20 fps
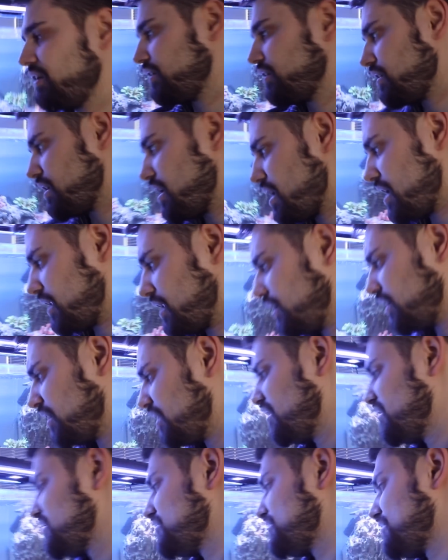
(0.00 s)
a lot.
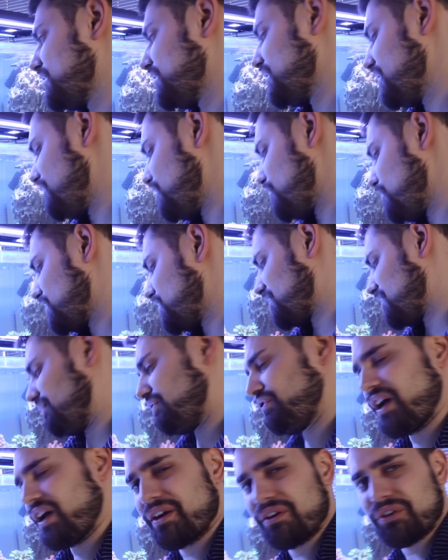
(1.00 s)
So I'll leave you with some
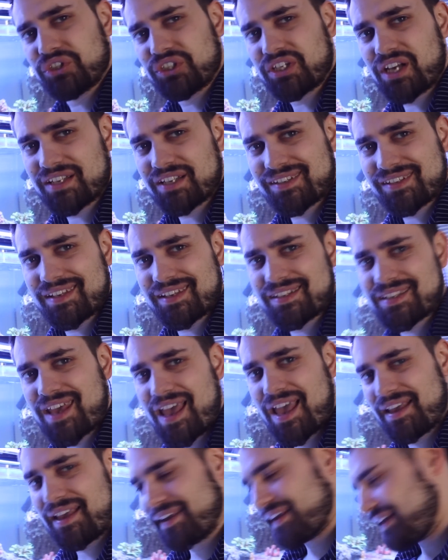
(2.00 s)
final shots of the
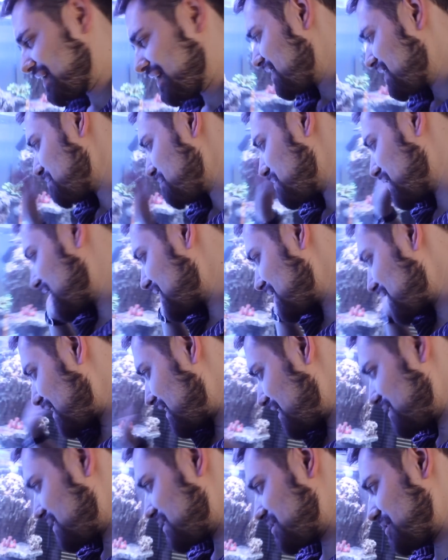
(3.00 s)
tank. Because I
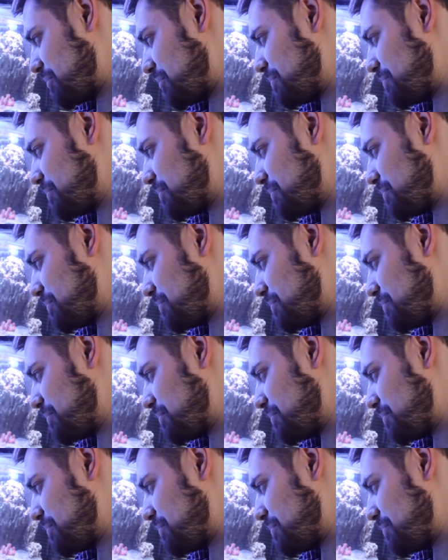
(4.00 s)
did so